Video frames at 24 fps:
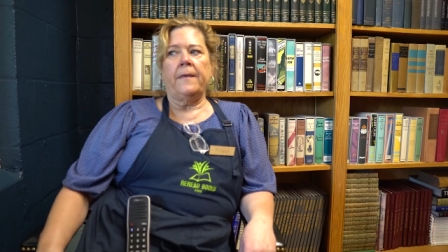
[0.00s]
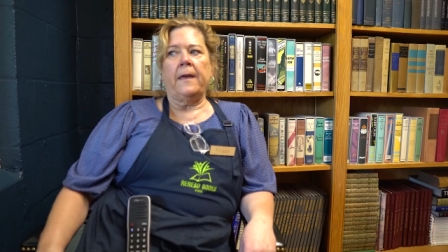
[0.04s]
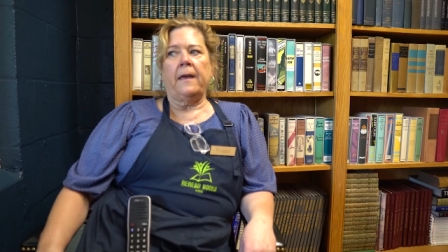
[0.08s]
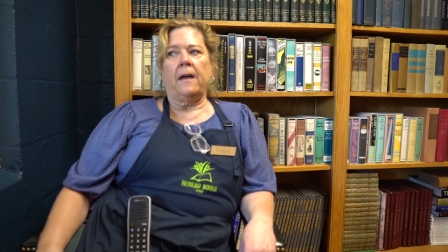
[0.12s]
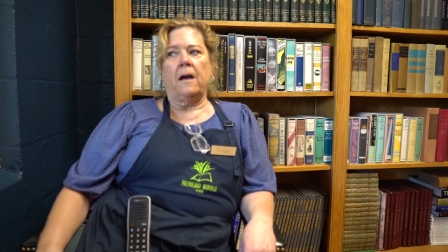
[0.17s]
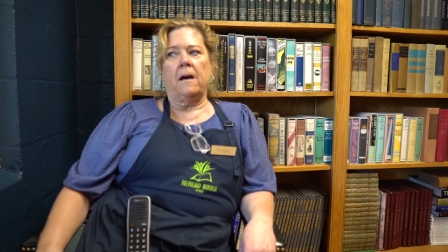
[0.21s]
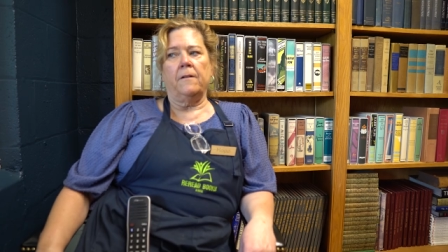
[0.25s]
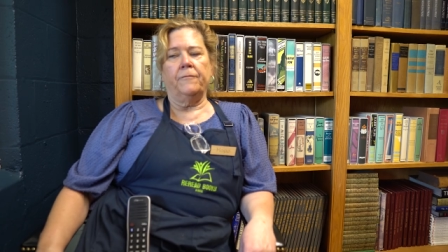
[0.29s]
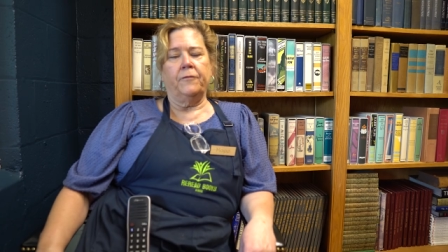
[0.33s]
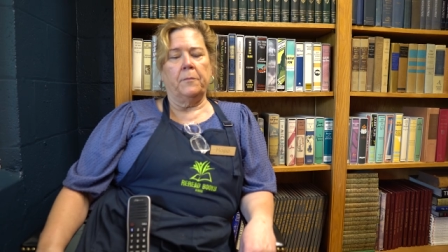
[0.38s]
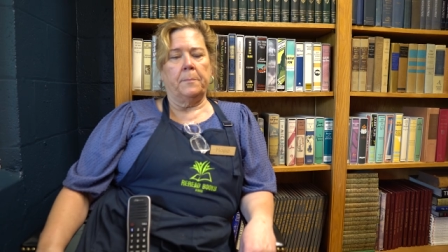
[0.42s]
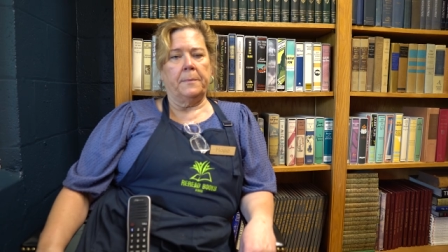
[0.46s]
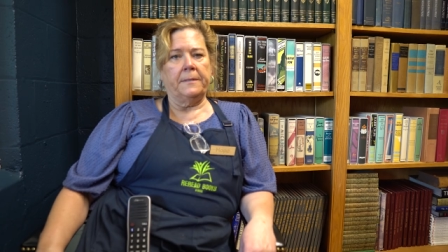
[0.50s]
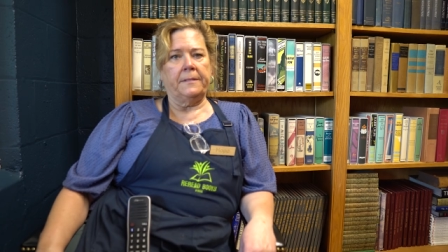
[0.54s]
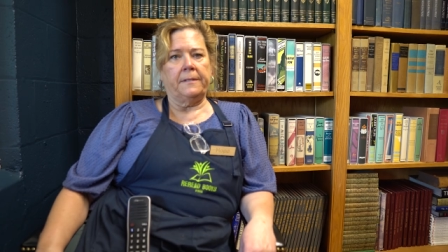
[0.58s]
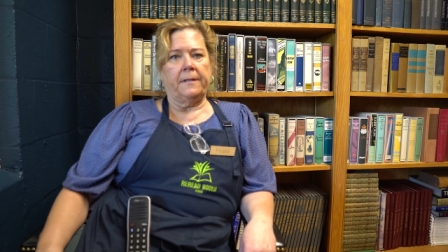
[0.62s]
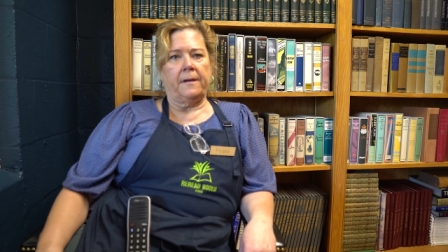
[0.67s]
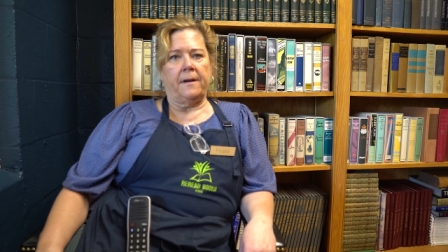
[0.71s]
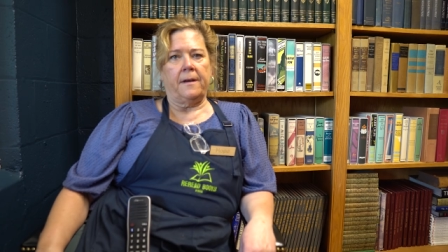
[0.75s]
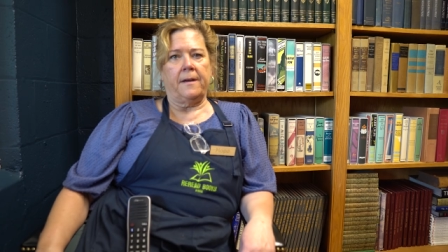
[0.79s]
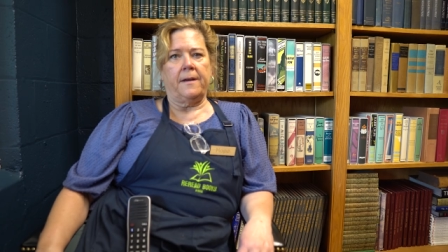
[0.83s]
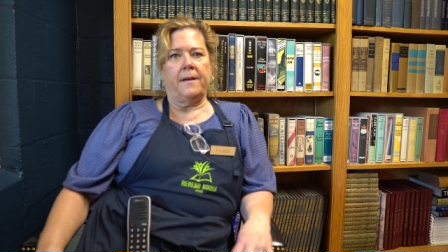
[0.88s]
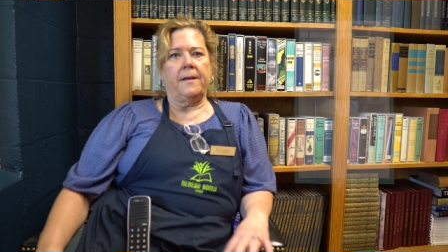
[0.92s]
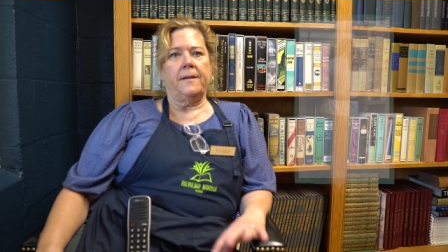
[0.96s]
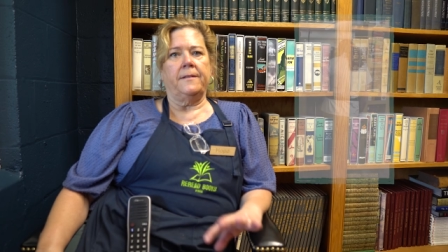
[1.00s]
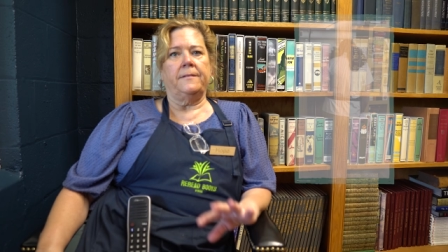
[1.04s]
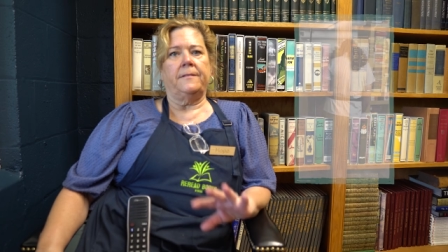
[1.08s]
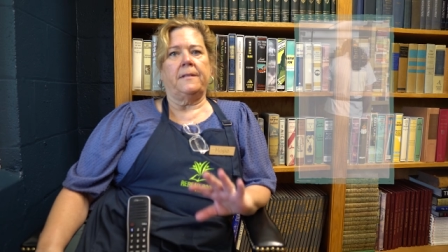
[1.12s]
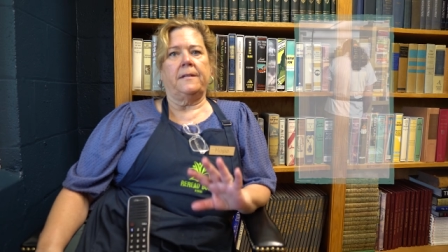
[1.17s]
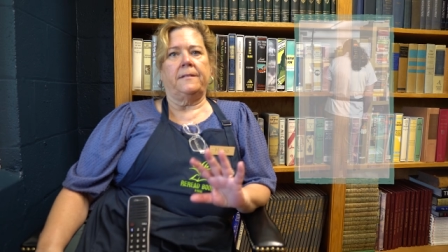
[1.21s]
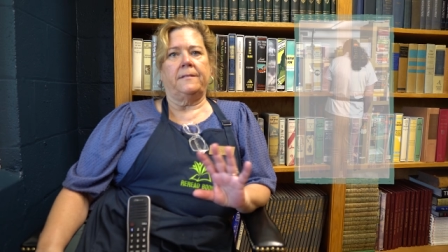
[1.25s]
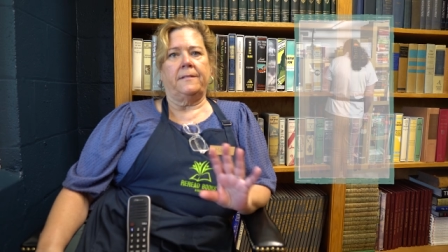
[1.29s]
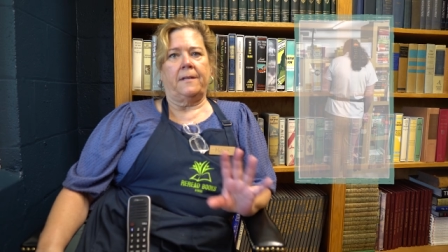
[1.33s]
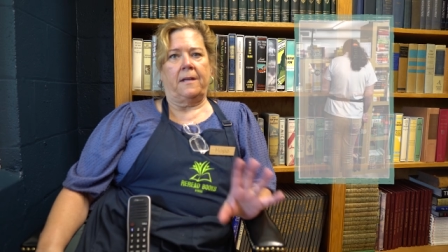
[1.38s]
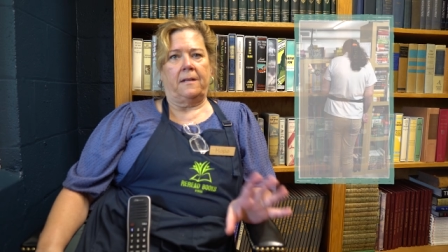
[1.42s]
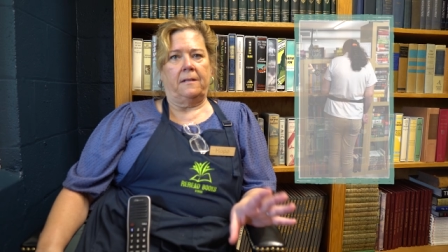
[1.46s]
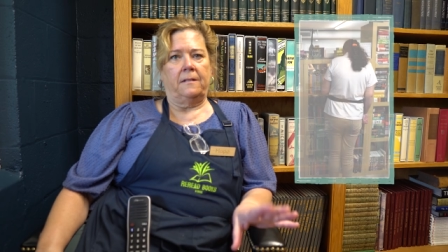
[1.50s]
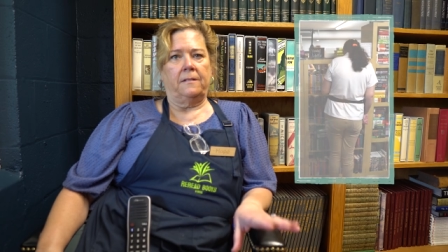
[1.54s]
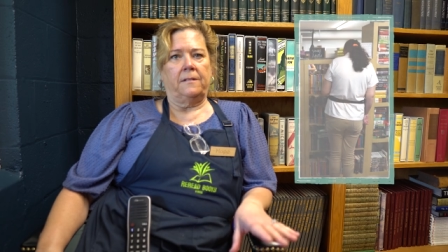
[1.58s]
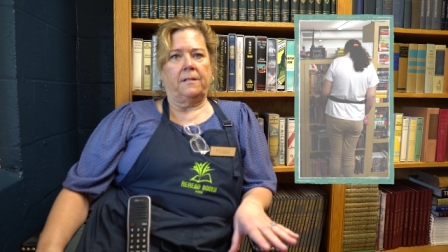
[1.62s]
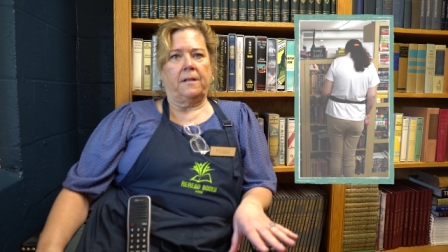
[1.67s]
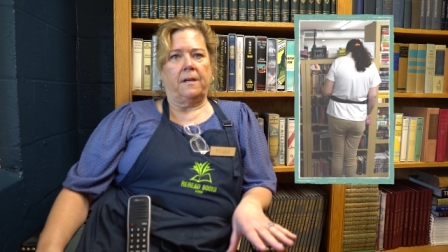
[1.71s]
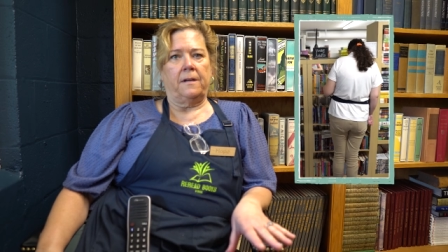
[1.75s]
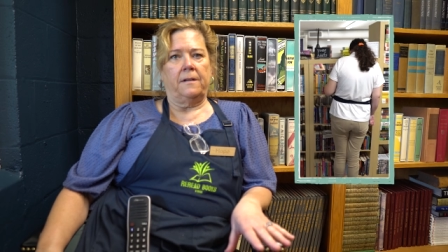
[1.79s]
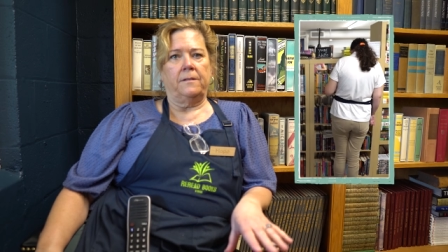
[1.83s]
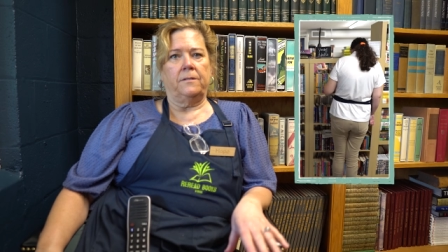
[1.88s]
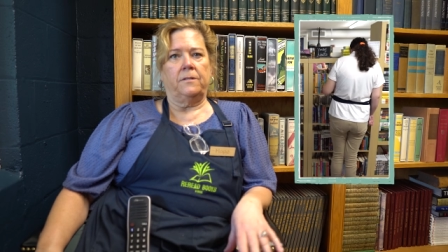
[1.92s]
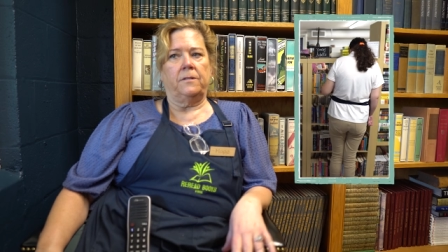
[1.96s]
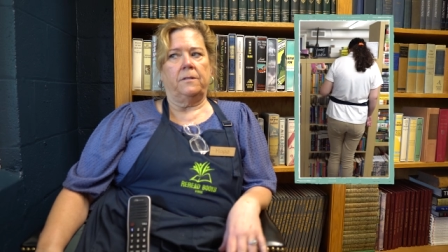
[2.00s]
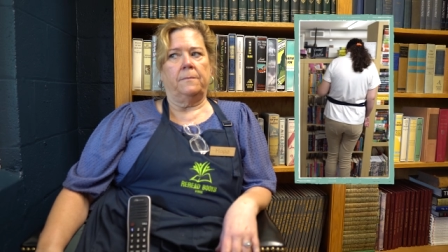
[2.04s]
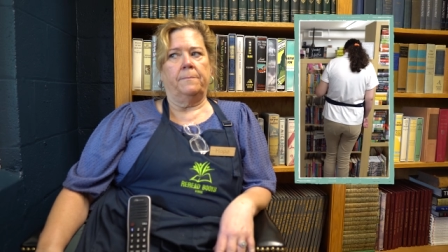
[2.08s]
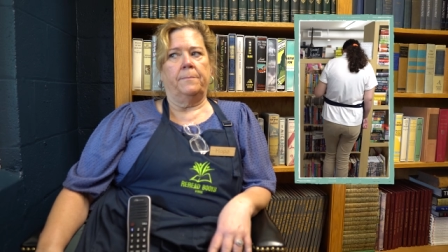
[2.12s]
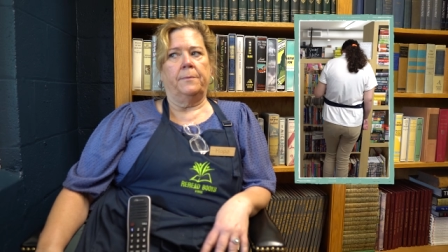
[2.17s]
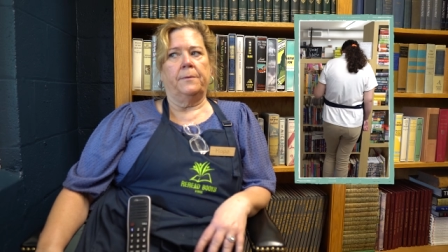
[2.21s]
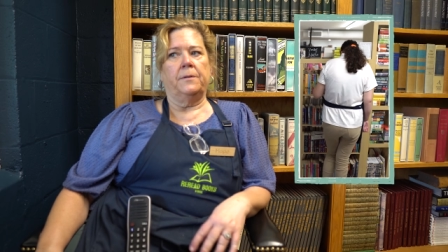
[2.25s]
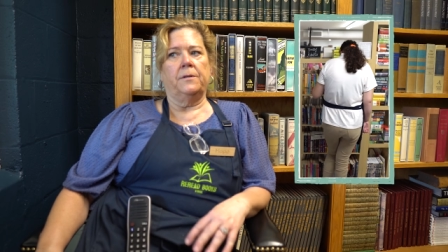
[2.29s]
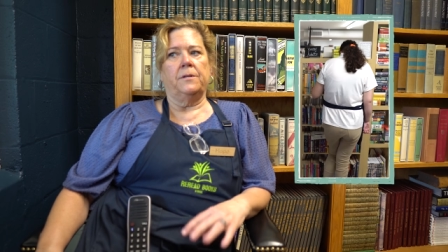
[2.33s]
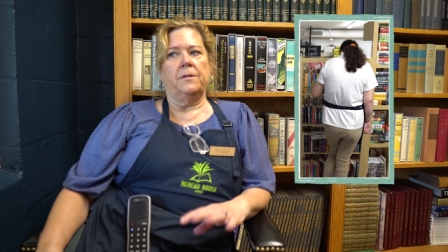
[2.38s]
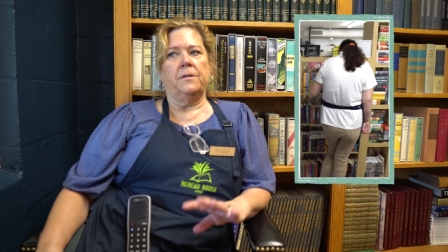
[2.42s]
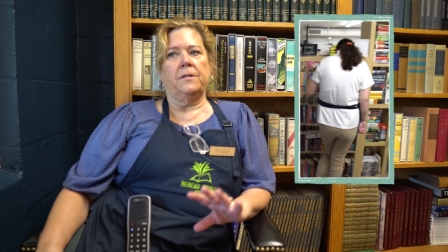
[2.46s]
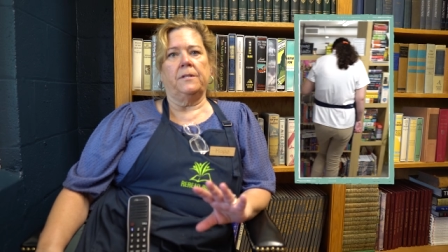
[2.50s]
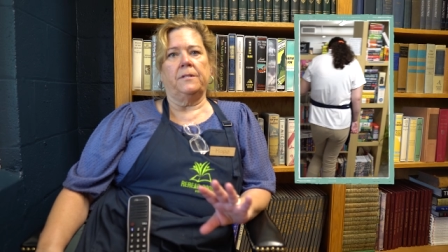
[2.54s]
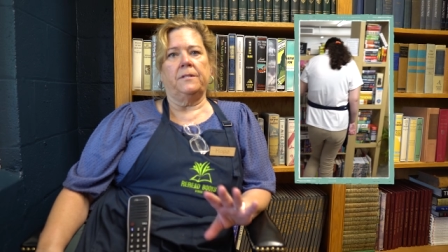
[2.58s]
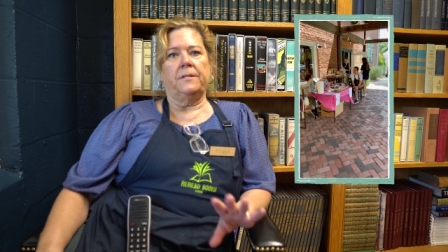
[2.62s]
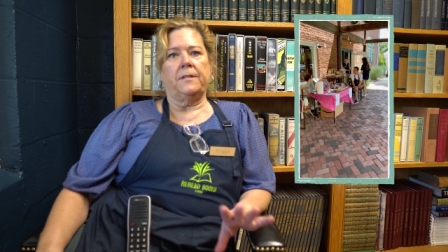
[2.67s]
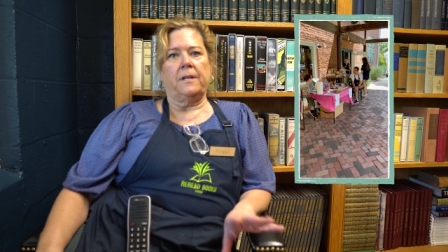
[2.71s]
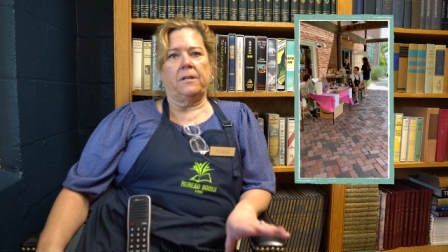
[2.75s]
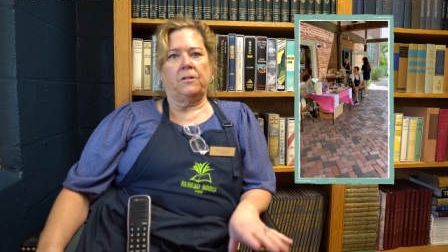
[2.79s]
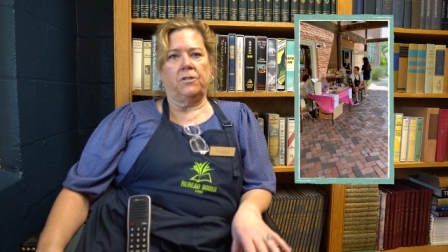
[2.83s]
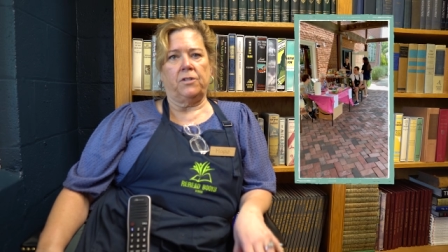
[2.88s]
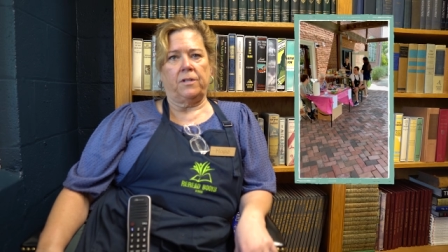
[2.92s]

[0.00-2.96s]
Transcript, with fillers: They alphabetize, they sanitize the books, they